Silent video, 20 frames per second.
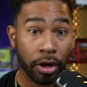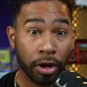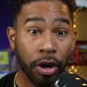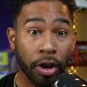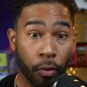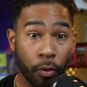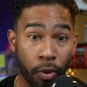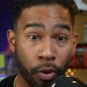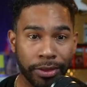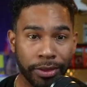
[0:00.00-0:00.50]

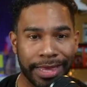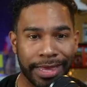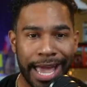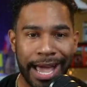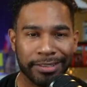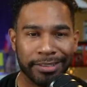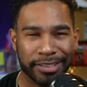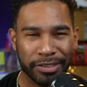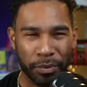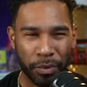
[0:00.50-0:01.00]

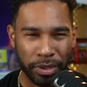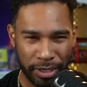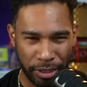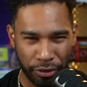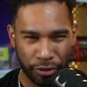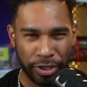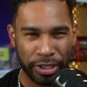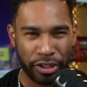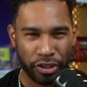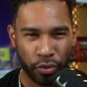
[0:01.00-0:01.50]

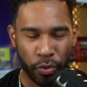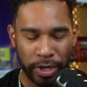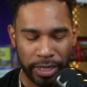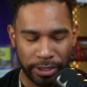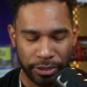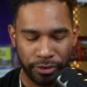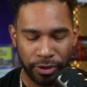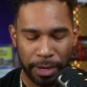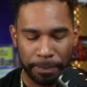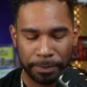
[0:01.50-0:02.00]

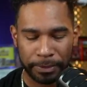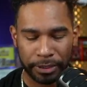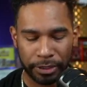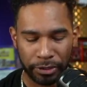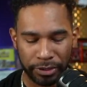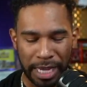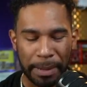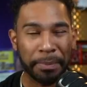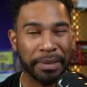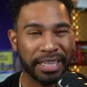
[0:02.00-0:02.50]
1,122 episodes,
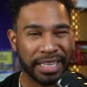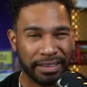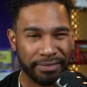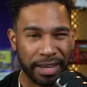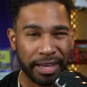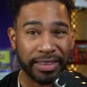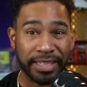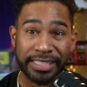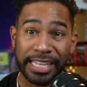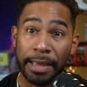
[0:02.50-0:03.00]
I believe,
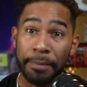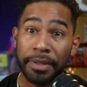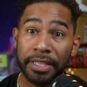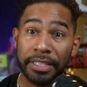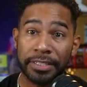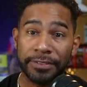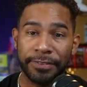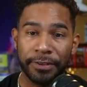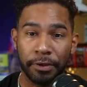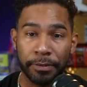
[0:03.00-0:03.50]
at the time of
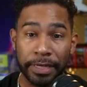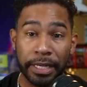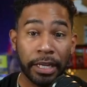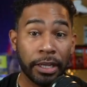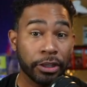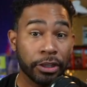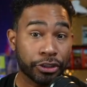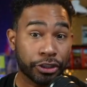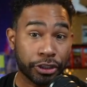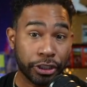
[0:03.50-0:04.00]
this filming.
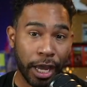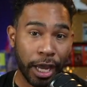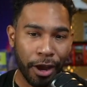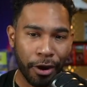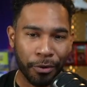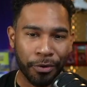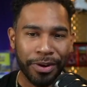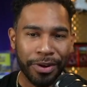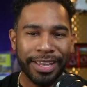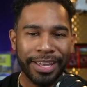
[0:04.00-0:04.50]

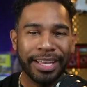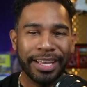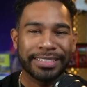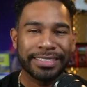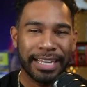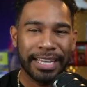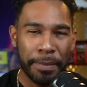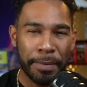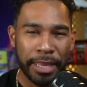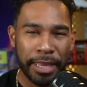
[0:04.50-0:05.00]
So
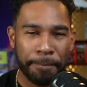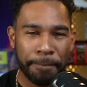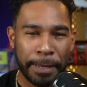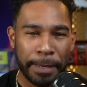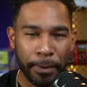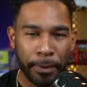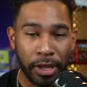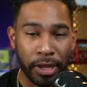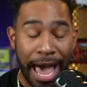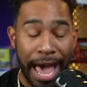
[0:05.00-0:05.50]
some of the
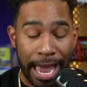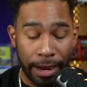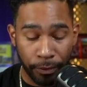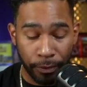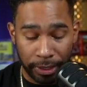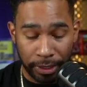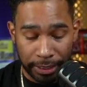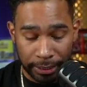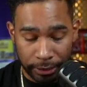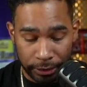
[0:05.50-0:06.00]
people I
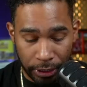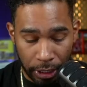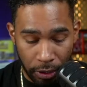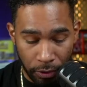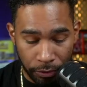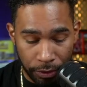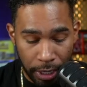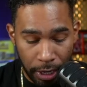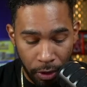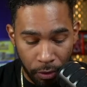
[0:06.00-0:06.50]
really don't
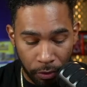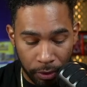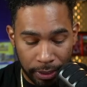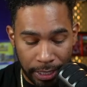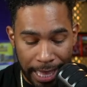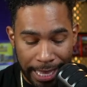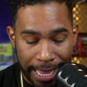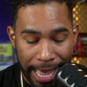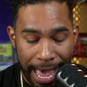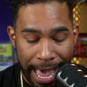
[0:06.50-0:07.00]
know.
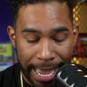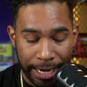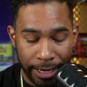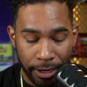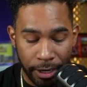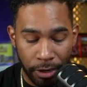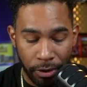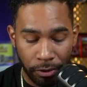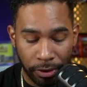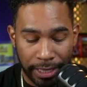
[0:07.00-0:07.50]
Like, I
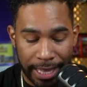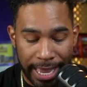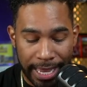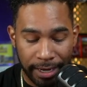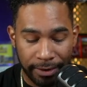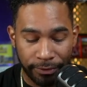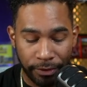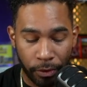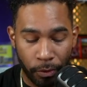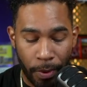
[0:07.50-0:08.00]
know Land
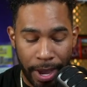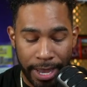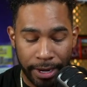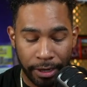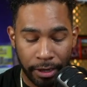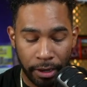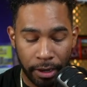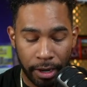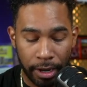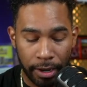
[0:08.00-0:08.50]
of the
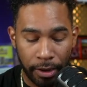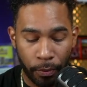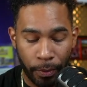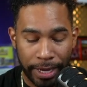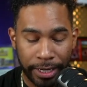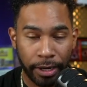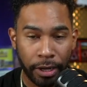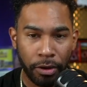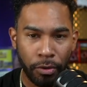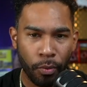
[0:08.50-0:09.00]

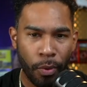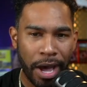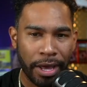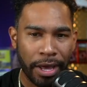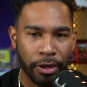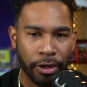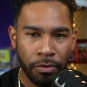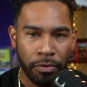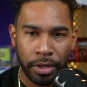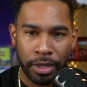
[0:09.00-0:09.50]

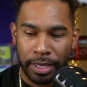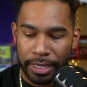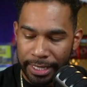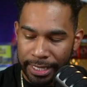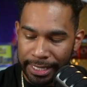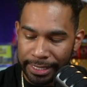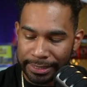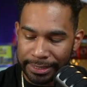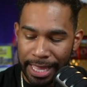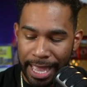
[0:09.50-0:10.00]
Wano
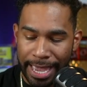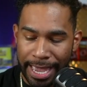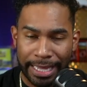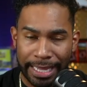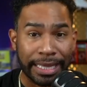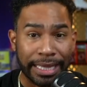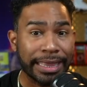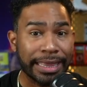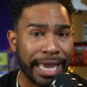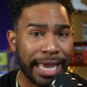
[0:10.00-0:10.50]
is like
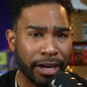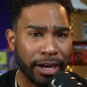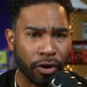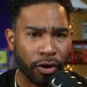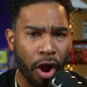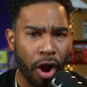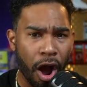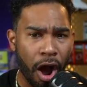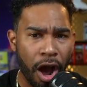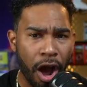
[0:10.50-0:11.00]
later
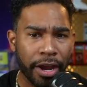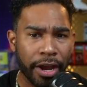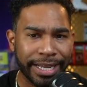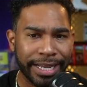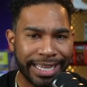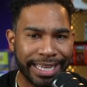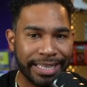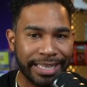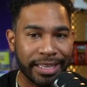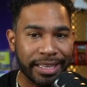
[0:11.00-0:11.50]
on
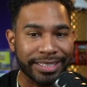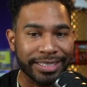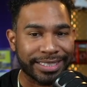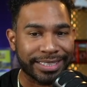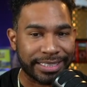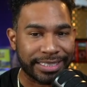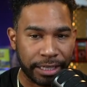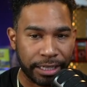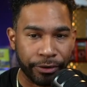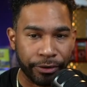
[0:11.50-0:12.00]
in the
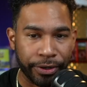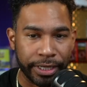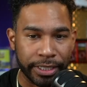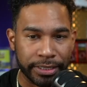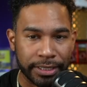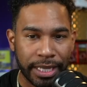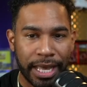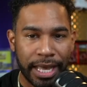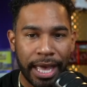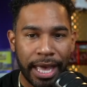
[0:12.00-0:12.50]
series.
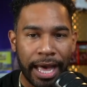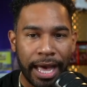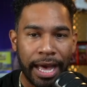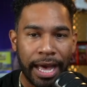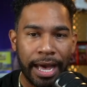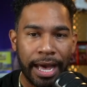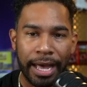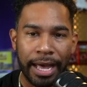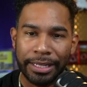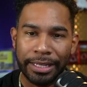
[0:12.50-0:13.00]

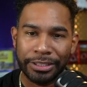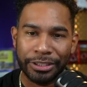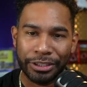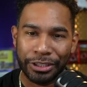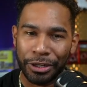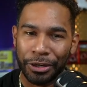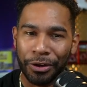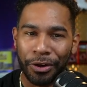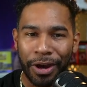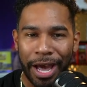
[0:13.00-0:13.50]

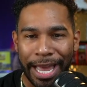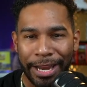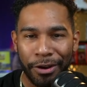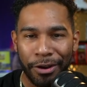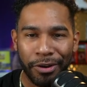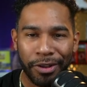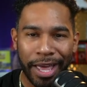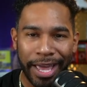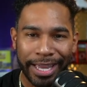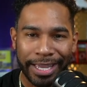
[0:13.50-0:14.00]
So I know
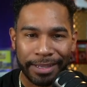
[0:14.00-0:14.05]
like